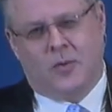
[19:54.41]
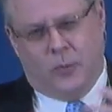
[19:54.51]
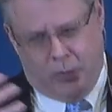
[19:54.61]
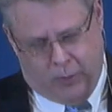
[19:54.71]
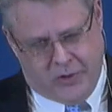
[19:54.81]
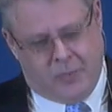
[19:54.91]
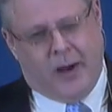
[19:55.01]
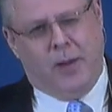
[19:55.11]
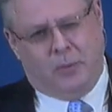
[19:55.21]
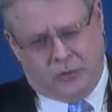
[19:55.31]
with what the
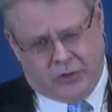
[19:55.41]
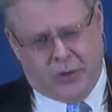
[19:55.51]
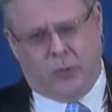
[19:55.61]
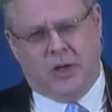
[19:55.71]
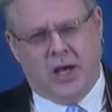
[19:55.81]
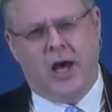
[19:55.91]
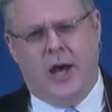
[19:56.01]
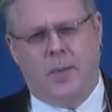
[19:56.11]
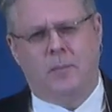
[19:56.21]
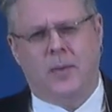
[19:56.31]
Bible said would
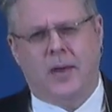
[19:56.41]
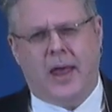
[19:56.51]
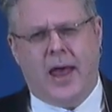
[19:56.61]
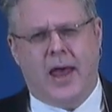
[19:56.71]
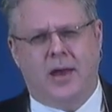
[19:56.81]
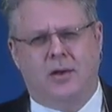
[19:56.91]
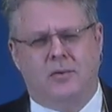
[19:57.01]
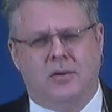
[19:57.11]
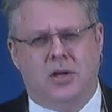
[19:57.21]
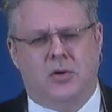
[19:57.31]
come,
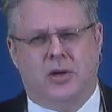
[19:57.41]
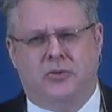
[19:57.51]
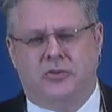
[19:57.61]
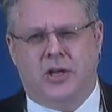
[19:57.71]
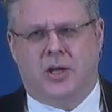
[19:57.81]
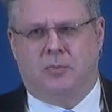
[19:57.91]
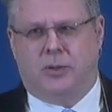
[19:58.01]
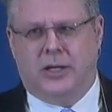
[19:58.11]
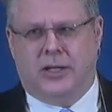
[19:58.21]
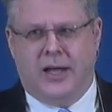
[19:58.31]
and you can see
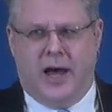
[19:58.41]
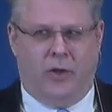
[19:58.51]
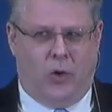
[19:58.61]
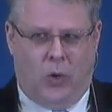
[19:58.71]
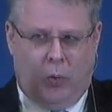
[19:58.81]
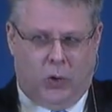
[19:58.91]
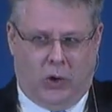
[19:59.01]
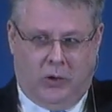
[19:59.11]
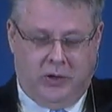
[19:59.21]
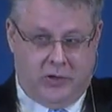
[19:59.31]
completely how the whole
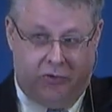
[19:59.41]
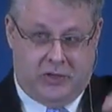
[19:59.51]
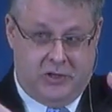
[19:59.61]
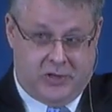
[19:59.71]
world could see